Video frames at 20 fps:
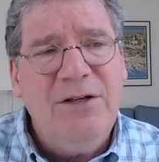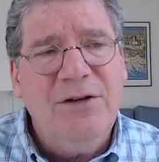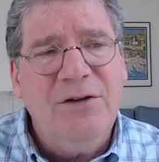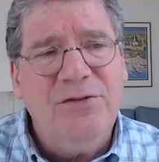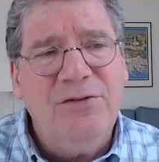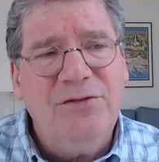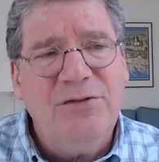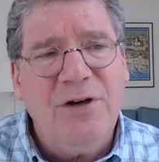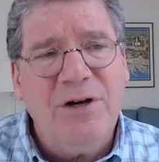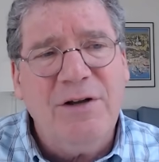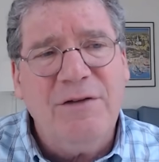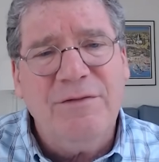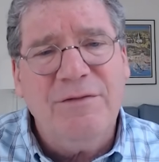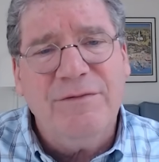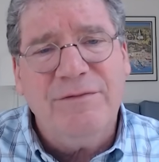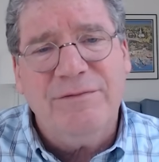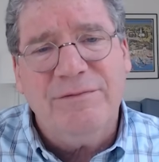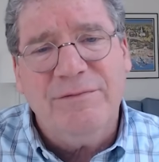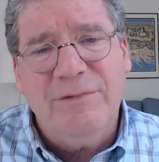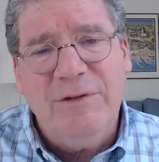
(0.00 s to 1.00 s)
sort
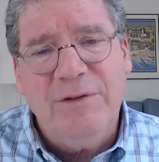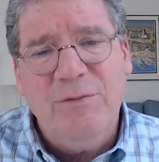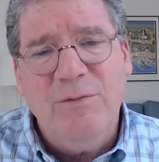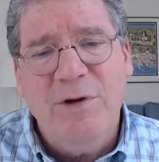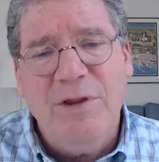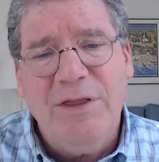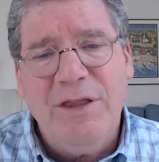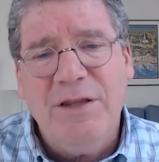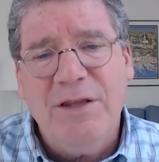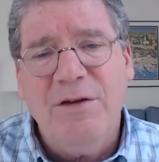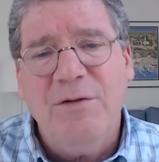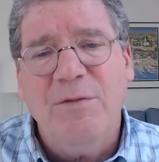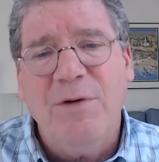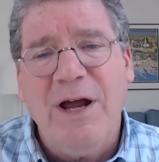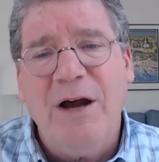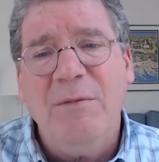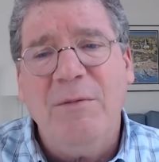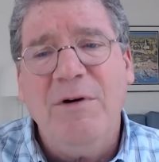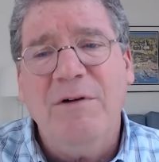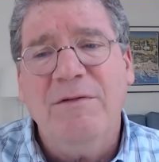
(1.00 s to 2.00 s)
of within the
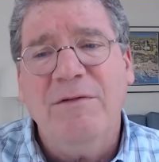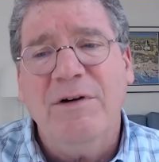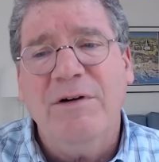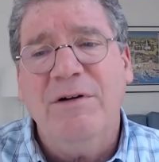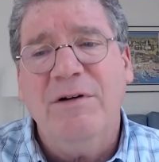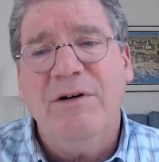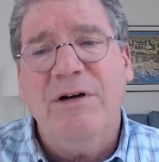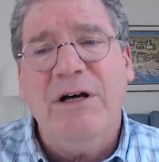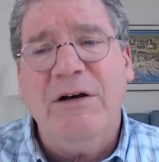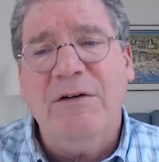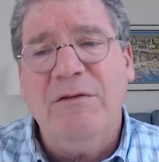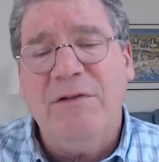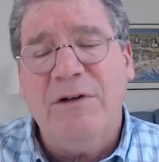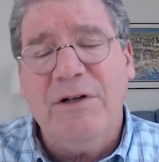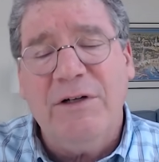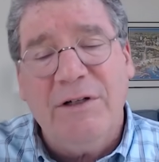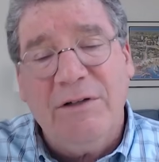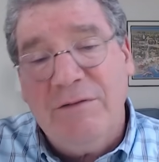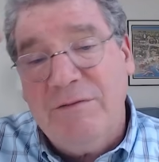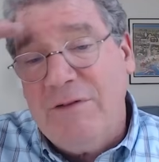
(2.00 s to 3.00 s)
realm of
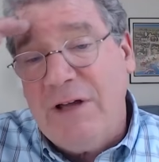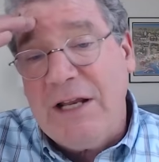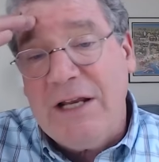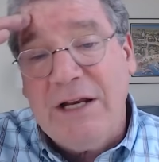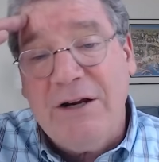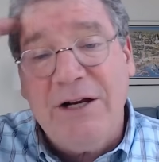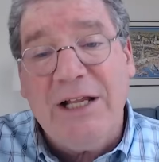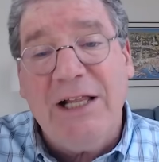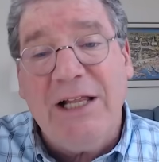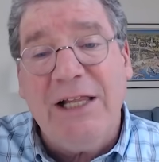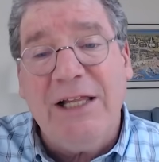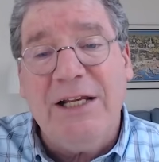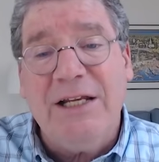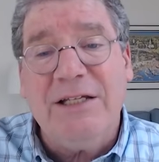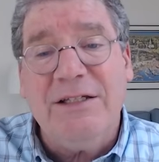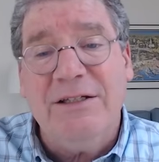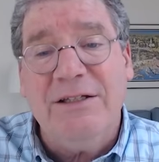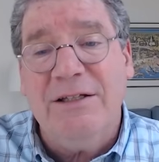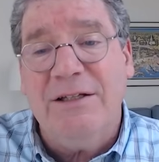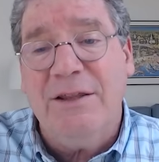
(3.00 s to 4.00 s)
a veterinary
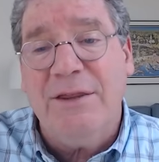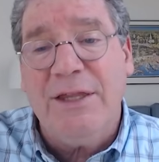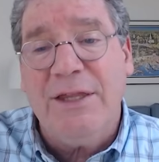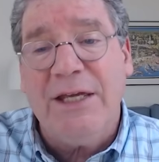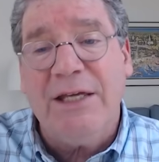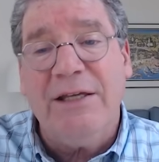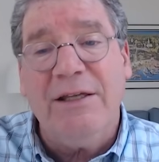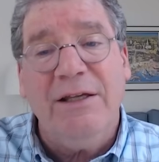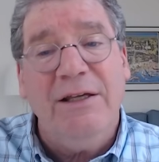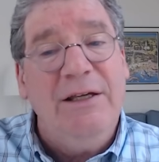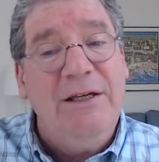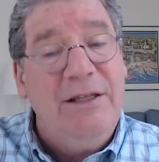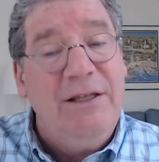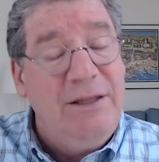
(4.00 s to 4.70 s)
clinic to think